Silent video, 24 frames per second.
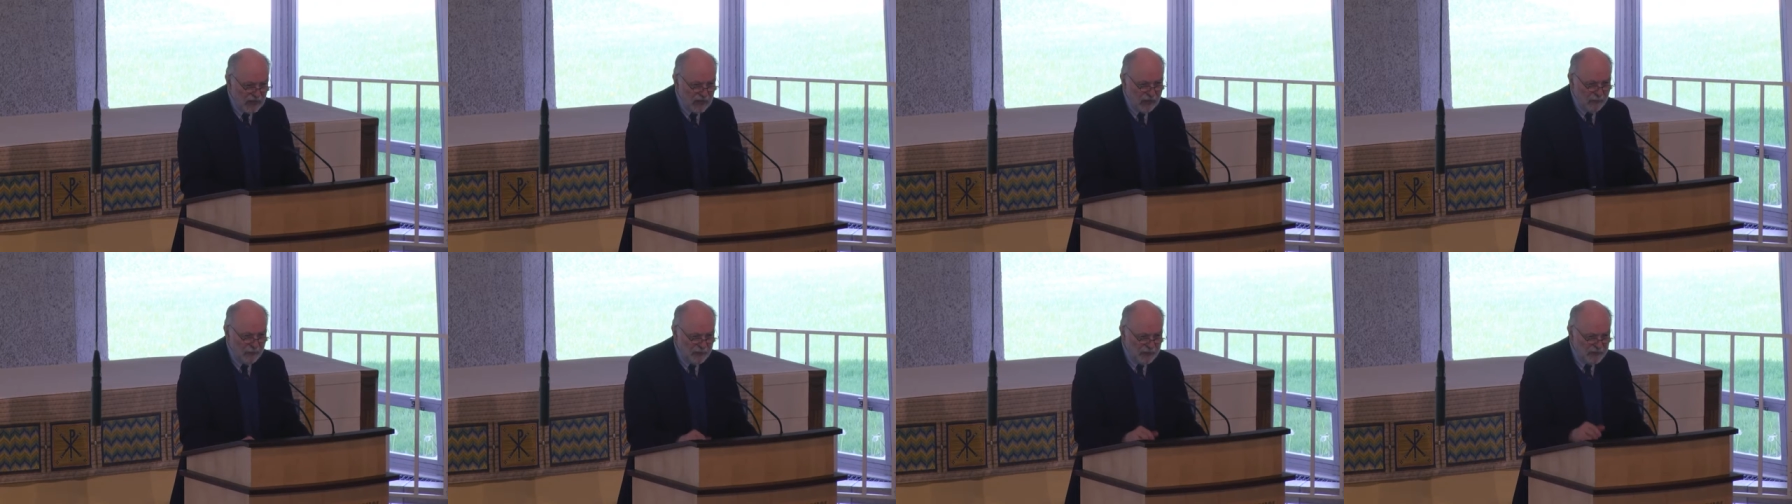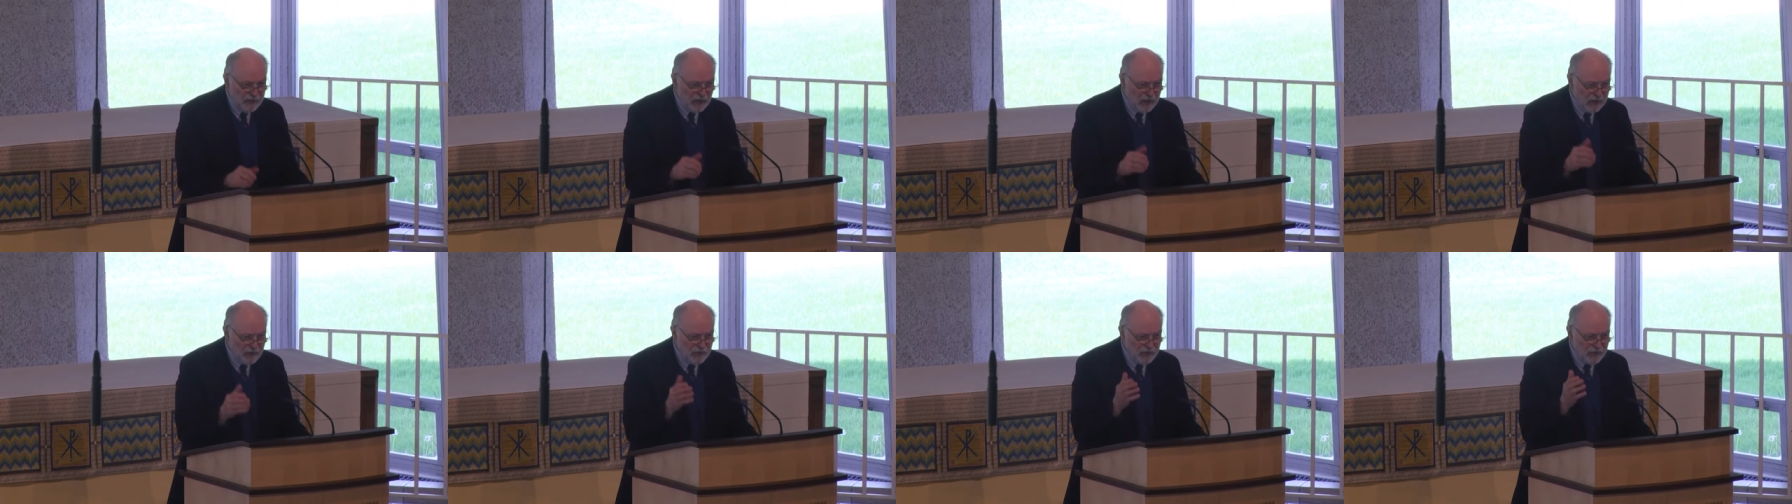
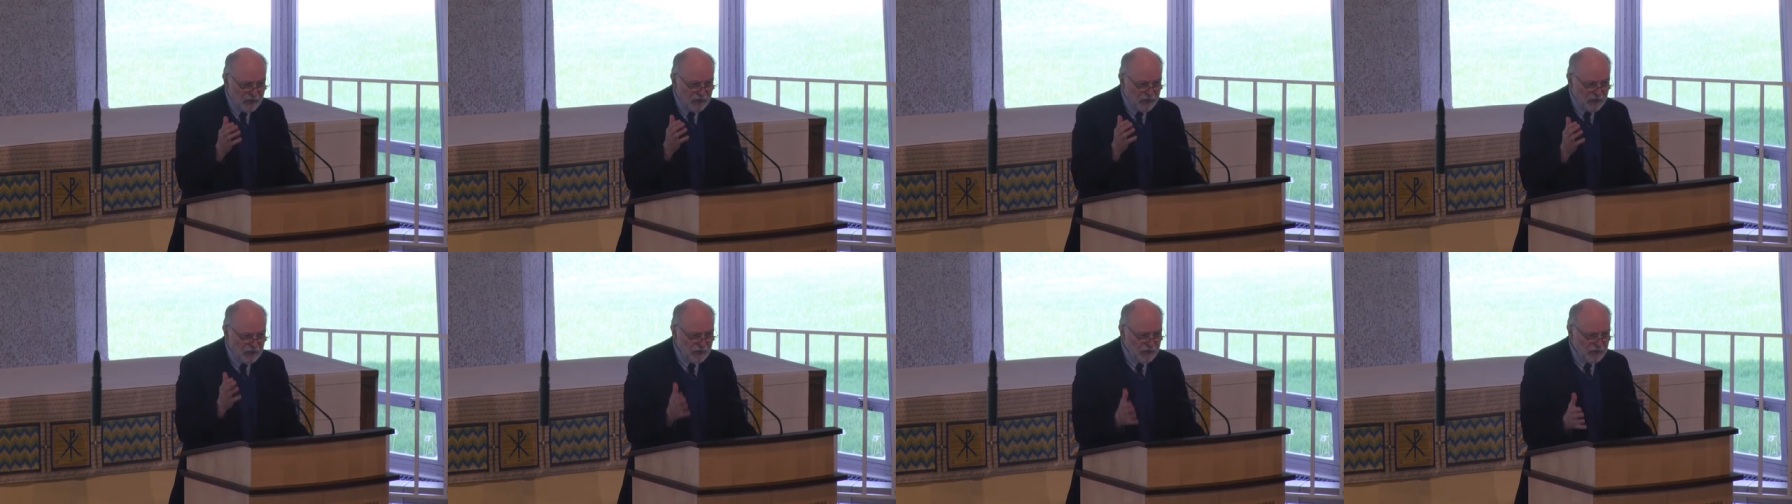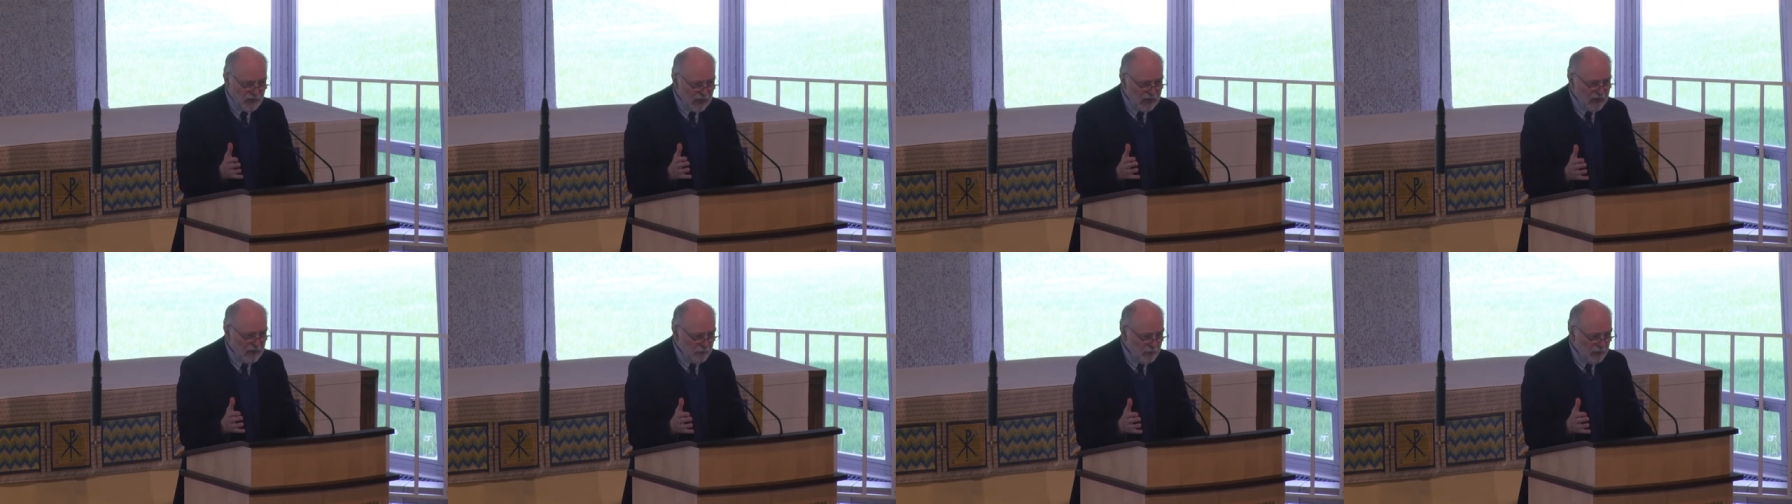campus has a
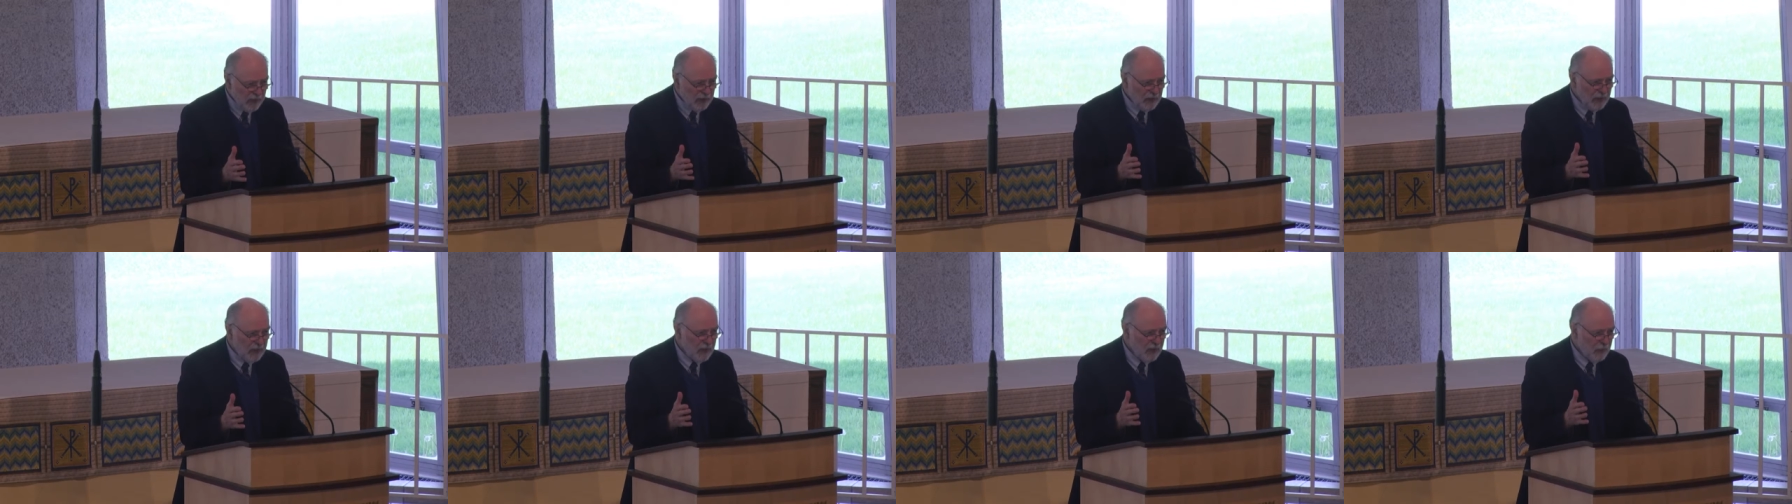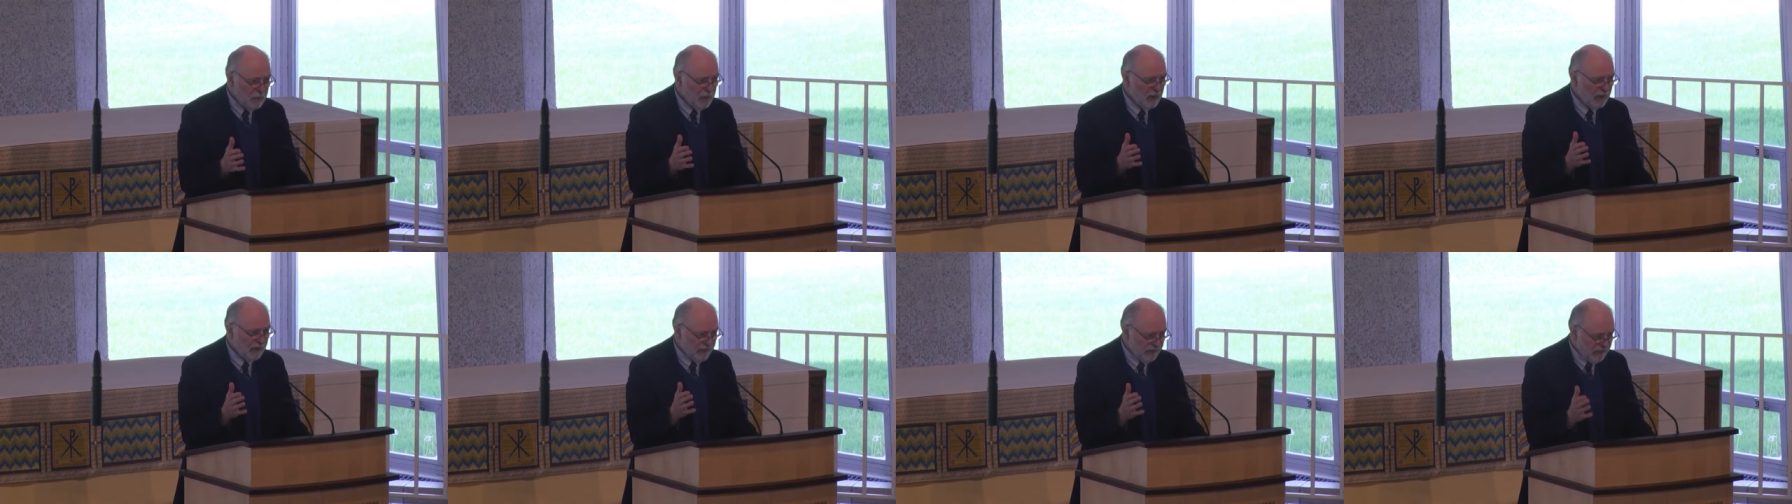
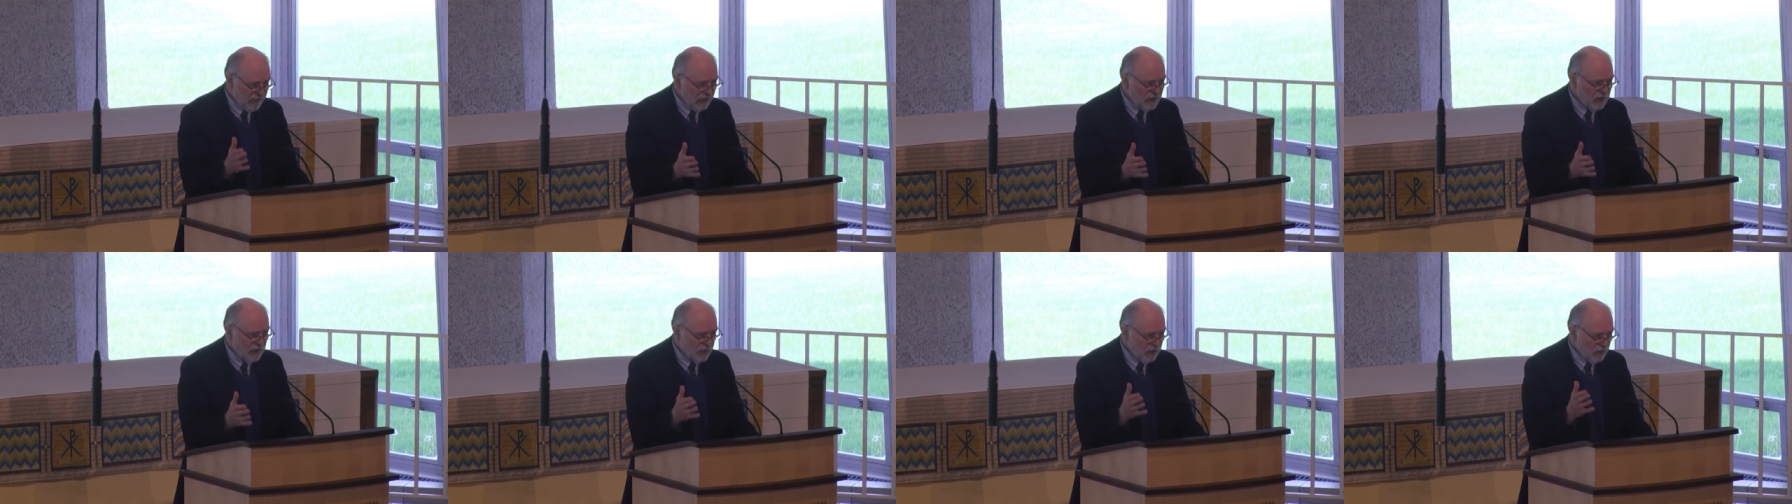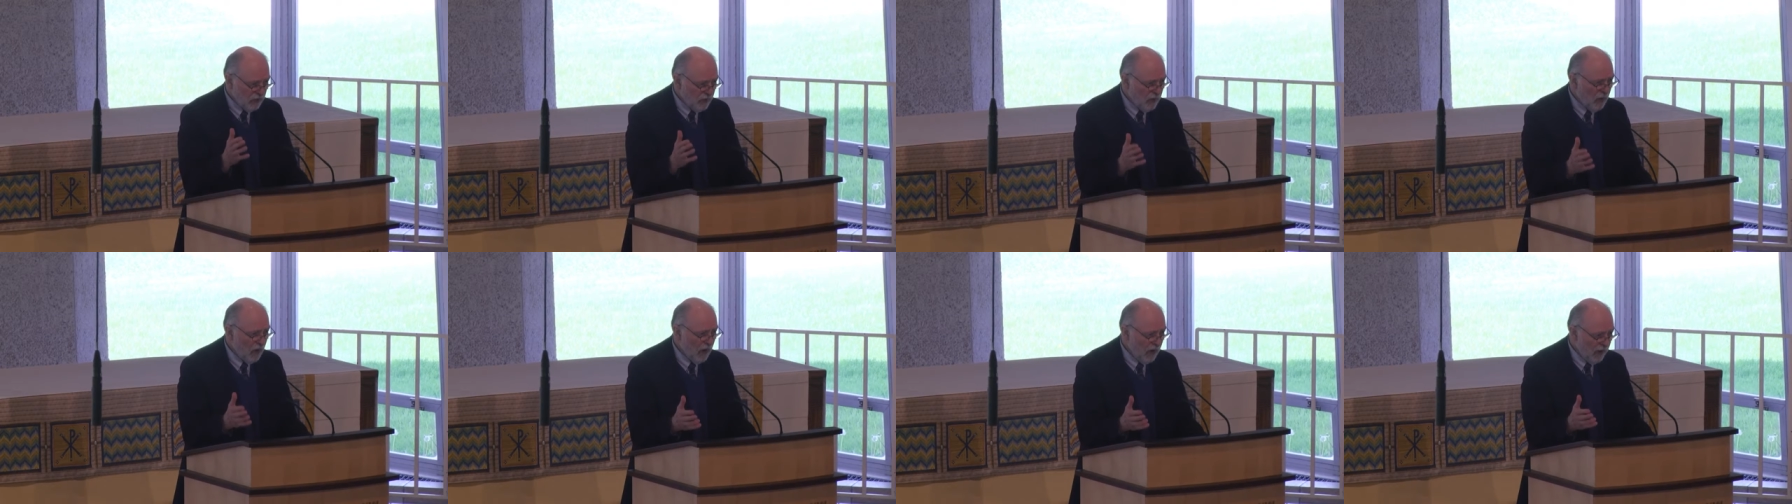sustainability
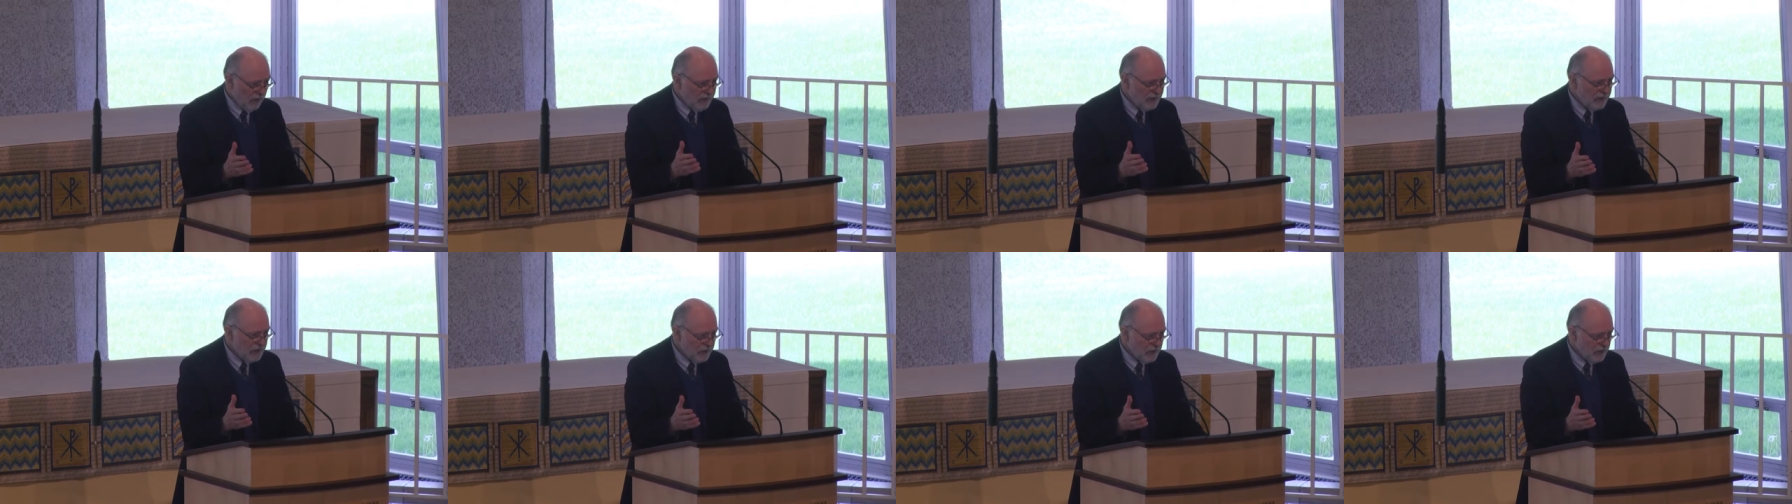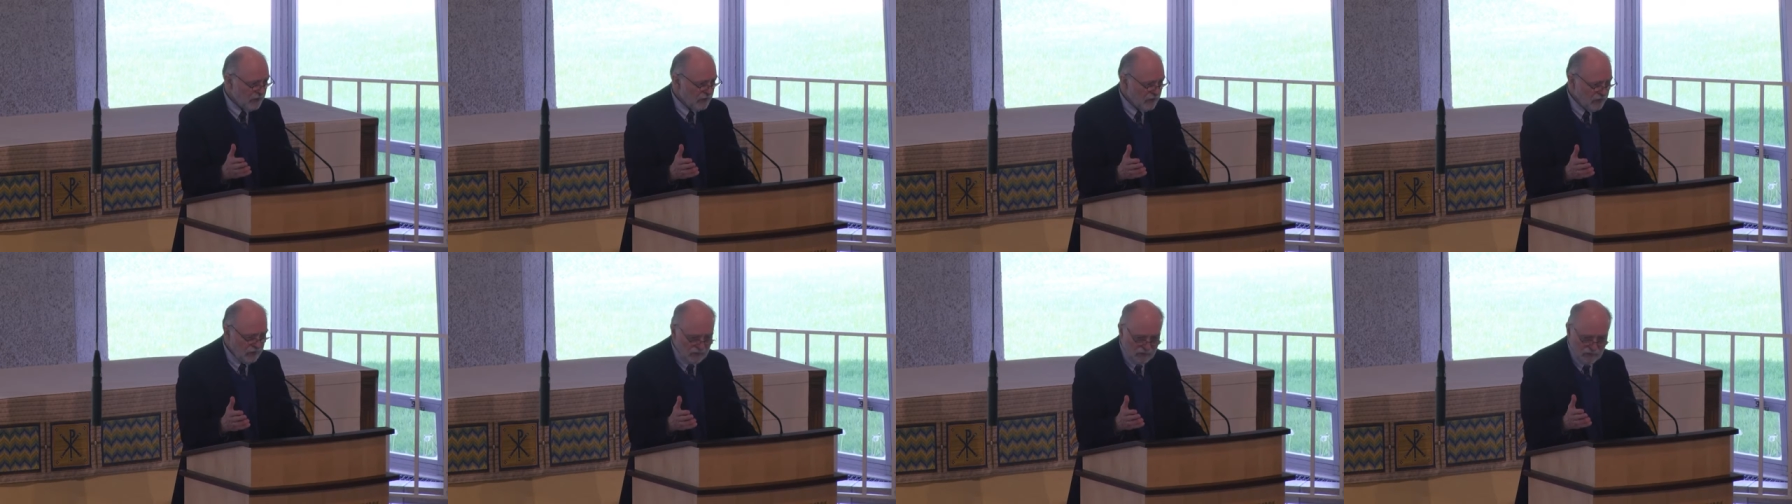professional
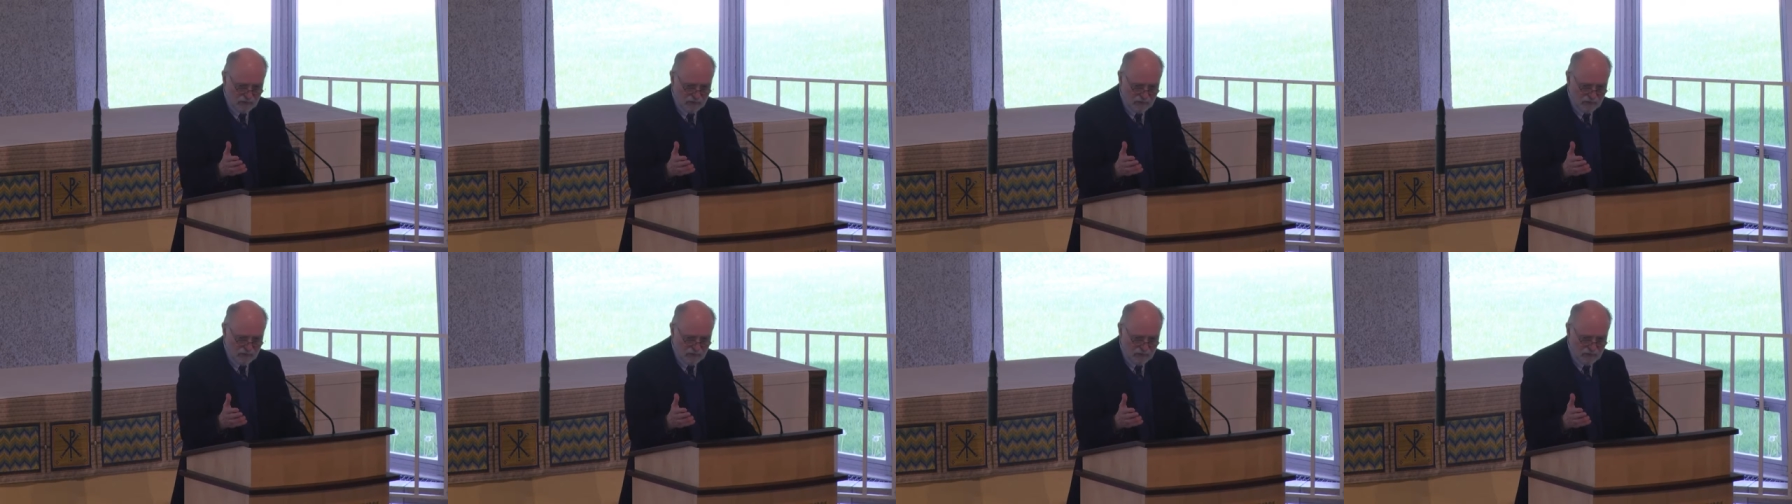officer,